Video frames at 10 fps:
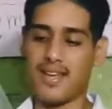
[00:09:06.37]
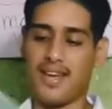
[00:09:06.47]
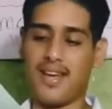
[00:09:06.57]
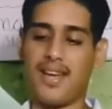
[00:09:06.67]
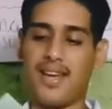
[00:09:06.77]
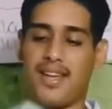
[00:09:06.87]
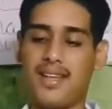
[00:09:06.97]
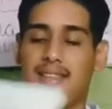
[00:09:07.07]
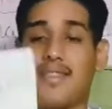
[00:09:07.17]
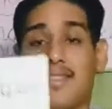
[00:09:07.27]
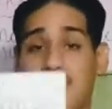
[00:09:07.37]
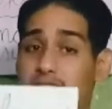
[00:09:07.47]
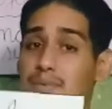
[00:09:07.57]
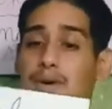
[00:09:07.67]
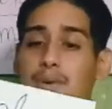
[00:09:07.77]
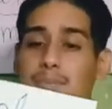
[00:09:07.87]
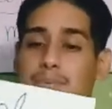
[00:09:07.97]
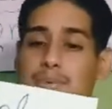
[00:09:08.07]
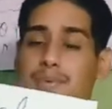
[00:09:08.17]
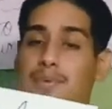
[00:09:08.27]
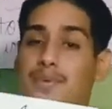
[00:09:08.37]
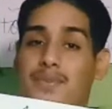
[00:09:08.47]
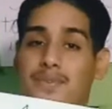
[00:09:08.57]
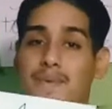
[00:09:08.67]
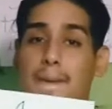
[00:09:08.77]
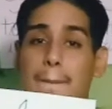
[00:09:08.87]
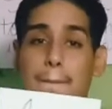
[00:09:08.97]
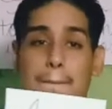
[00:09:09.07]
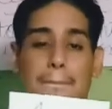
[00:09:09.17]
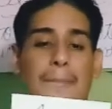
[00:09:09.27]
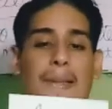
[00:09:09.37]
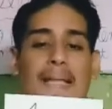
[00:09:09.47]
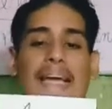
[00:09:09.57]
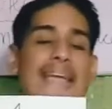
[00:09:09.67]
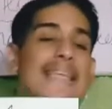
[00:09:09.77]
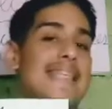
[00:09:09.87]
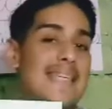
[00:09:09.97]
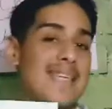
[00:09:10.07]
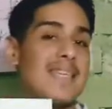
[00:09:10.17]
And this verb, played,